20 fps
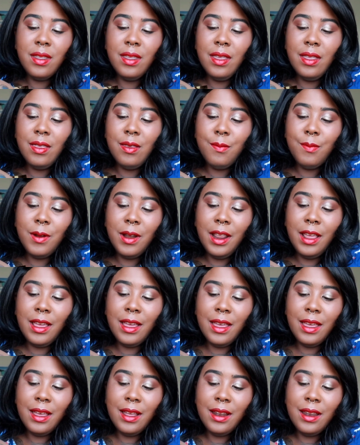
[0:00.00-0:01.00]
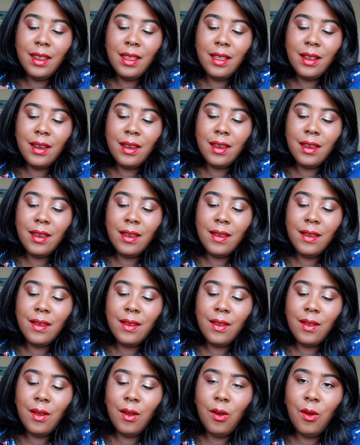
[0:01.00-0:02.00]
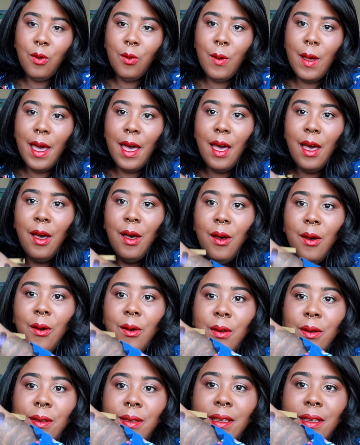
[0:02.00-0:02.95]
it's pretty good. Oh wow.